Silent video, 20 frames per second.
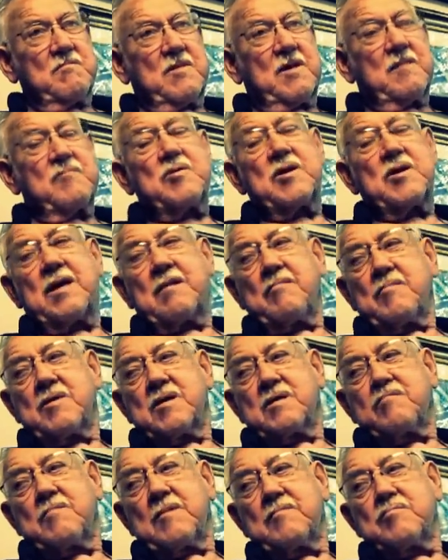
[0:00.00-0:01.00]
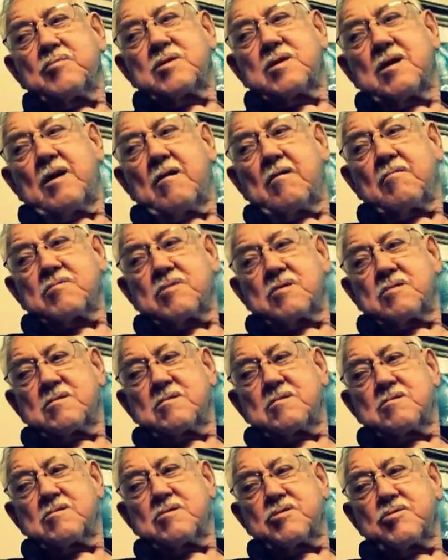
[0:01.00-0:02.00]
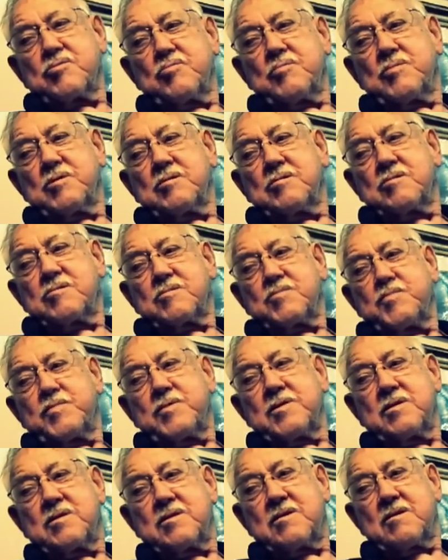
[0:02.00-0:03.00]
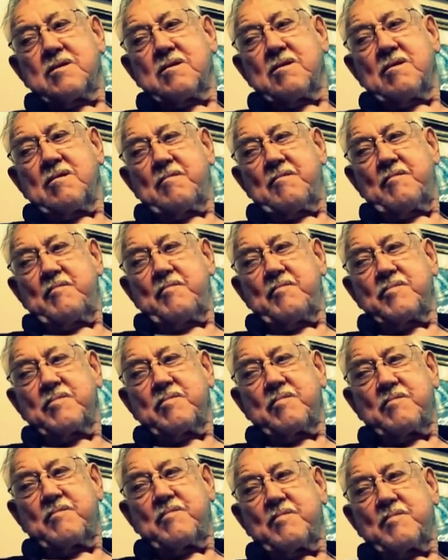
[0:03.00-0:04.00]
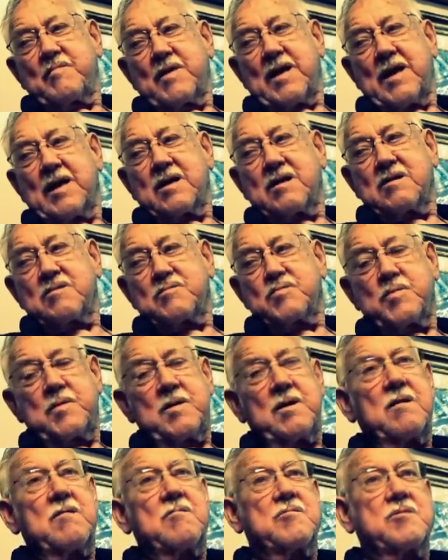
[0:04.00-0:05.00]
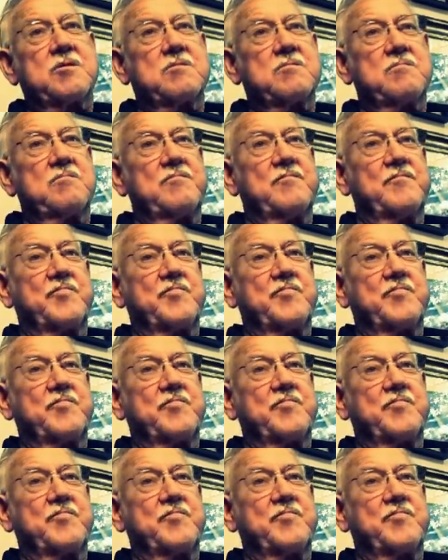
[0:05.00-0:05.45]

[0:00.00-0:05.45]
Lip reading: maybe like me, maybe talked a little too much, but I guess we all do.